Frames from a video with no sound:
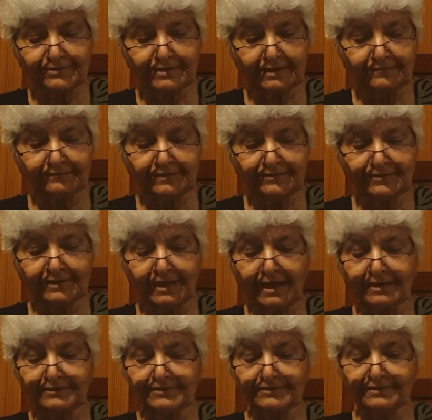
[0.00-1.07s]
servants and
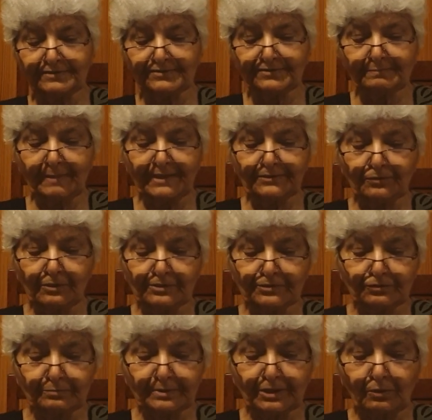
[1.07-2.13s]
artisans might also be